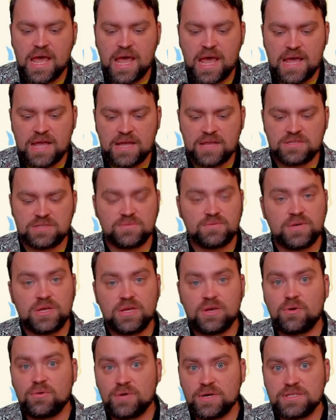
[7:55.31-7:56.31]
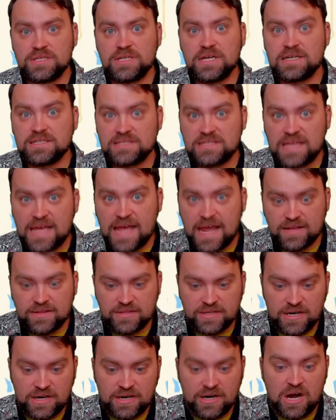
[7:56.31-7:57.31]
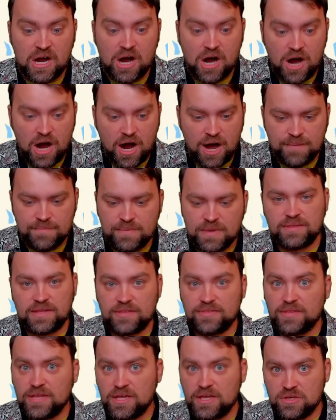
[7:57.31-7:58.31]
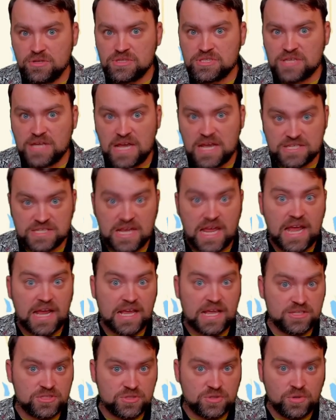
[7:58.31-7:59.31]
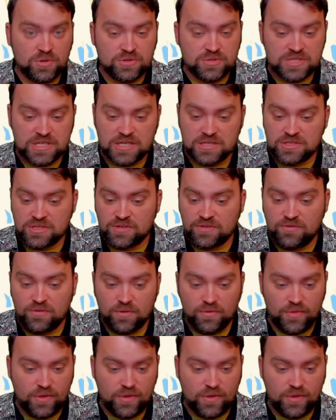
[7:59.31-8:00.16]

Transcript: and we already attacked their hub that they use as a control center for